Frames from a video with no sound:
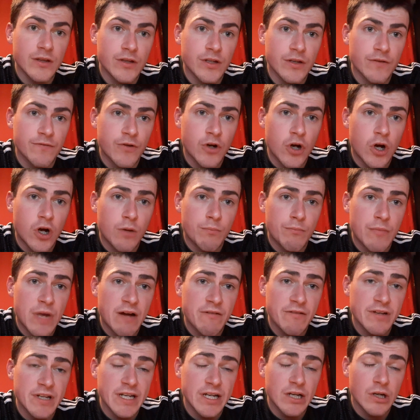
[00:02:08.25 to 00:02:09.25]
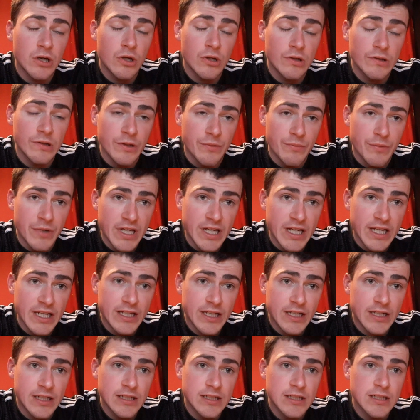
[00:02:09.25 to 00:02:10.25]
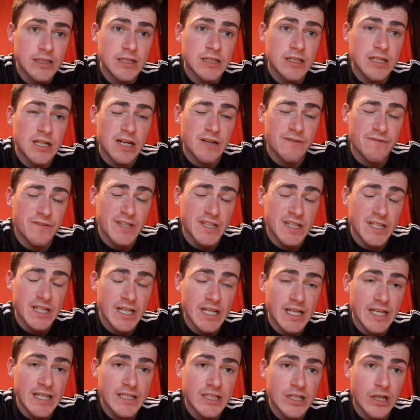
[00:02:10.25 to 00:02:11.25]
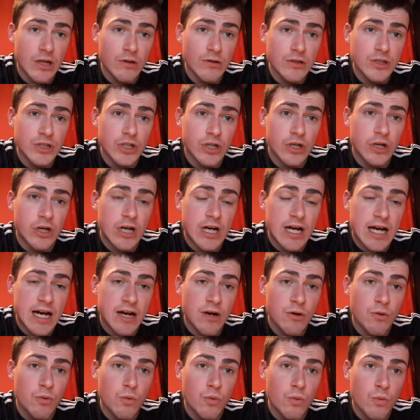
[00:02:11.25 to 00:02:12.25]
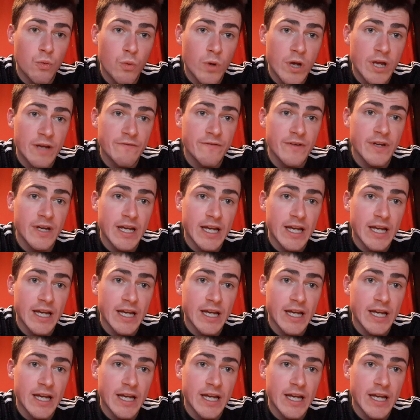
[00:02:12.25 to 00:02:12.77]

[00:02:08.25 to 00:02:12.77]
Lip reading: They've got Mario Lemina. I think he's also out with